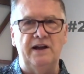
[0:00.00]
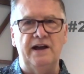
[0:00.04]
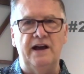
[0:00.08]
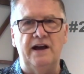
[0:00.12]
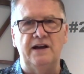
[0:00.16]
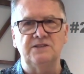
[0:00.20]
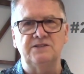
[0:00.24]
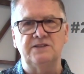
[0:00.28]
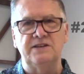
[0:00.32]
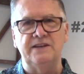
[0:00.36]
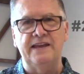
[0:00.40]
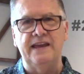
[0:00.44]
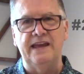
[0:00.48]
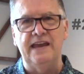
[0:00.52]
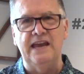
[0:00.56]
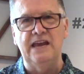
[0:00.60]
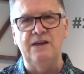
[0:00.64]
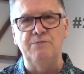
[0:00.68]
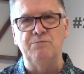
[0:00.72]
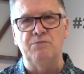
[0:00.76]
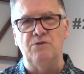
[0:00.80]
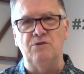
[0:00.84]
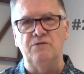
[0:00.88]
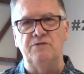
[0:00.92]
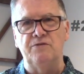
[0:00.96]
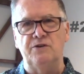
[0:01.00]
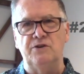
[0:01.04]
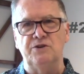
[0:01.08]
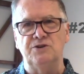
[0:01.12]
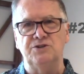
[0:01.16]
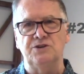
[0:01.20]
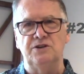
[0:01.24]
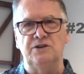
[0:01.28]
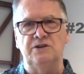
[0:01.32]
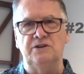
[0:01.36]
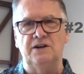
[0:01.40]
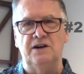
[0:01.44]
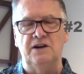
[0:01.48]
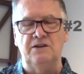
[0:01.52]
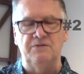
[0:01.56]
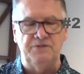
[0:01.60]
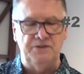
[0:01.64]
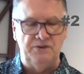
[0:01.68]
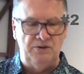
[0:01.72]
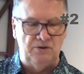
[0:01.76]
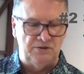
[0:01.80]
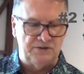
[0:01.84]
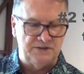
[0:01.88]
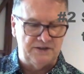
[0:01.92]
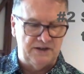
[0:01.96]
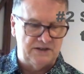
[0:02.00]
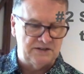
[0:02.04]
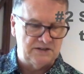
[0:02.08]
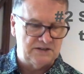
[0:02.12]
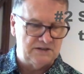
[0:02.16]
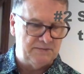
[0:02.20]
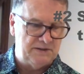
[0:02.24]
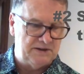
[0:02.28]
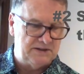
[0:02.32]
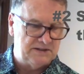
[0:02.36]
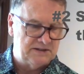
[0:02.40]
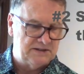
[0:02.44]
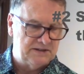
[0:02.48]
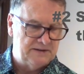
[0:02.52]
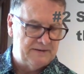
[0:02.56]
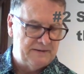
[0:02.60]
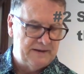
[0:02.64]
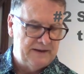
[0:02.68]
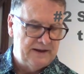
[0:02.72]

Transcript: as the Hebrew version of the Old Testament.